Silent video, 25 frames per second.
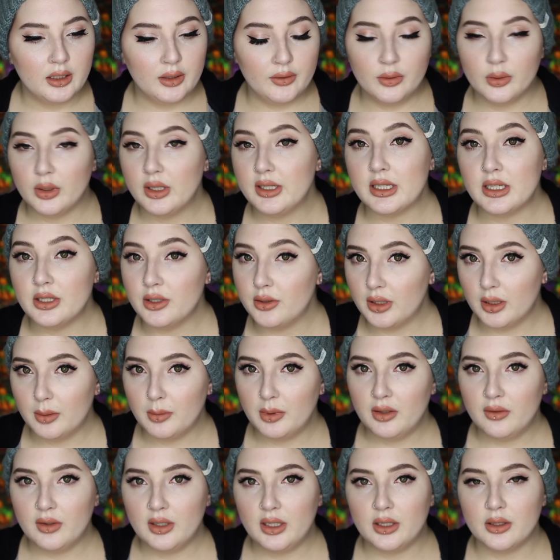even though I didn't do that
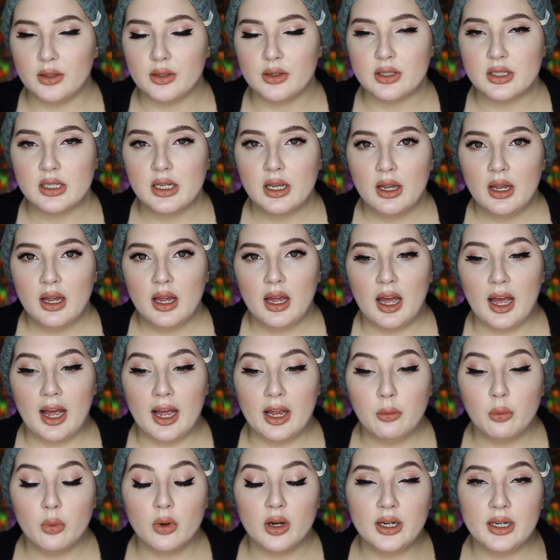many videos,
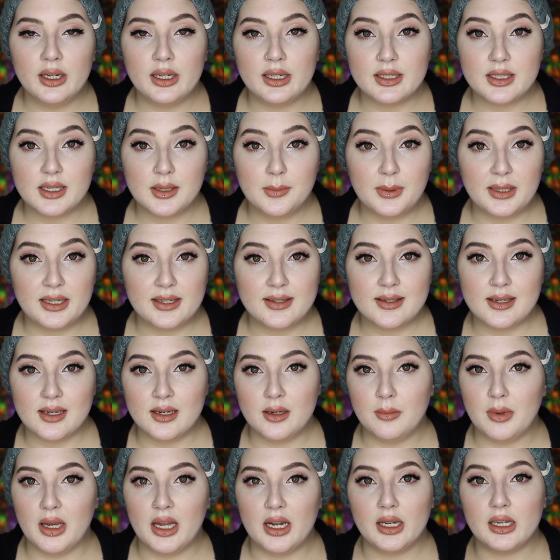I wanted it to be
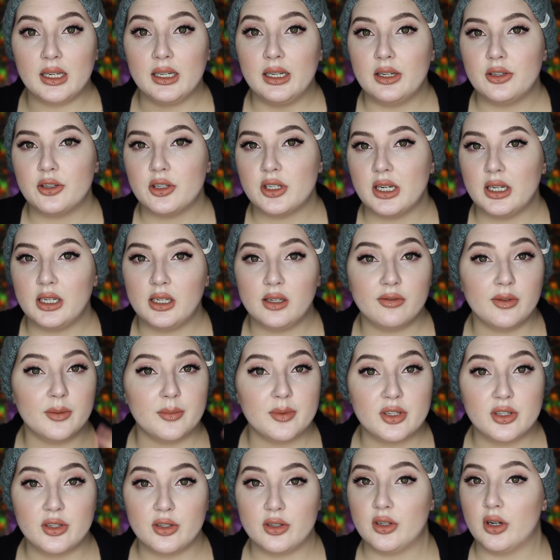cinematic and entertaining
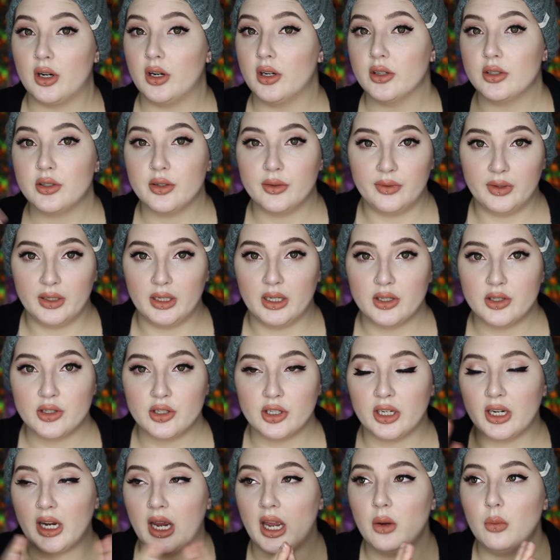from start to
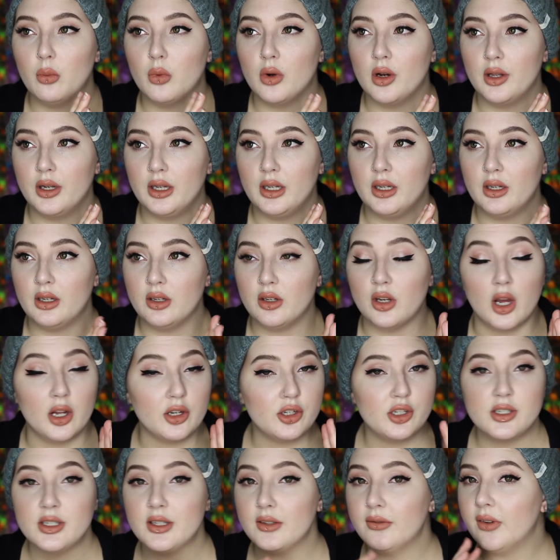finish. Like I wanted
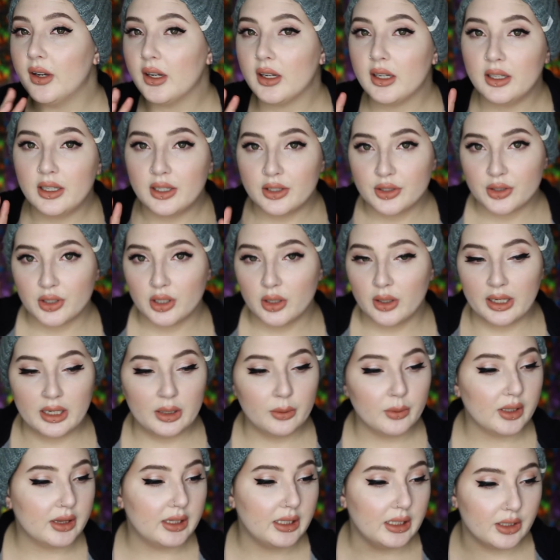not just the fucking intro, I
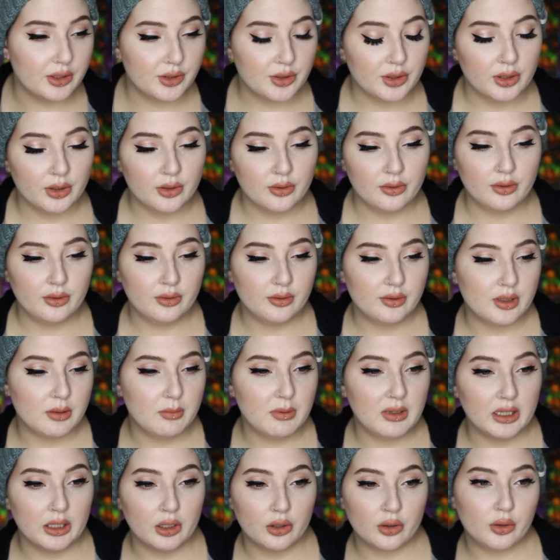didn't want the intro
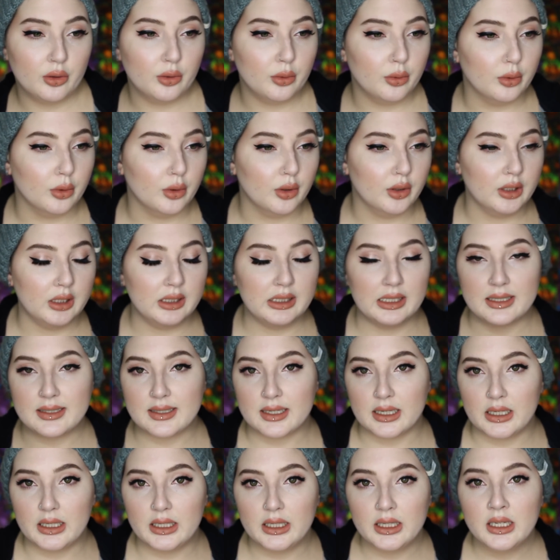to be like cool and then
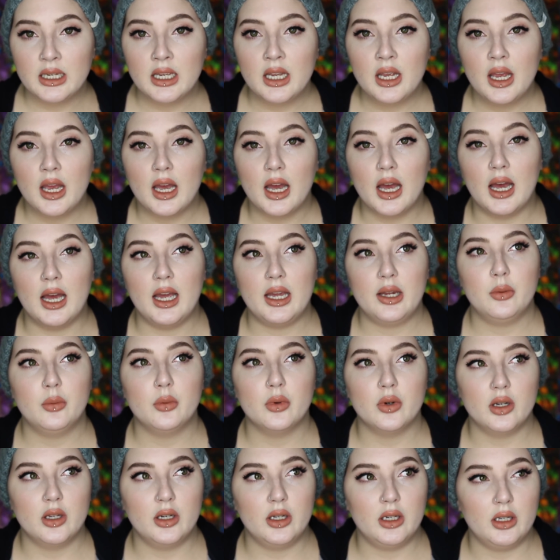that's it. I
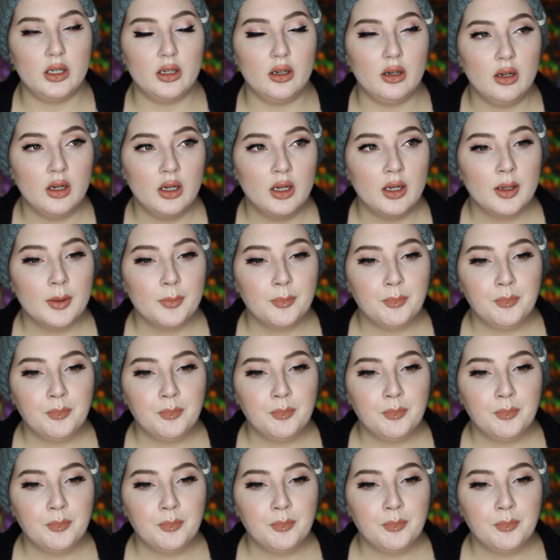wanted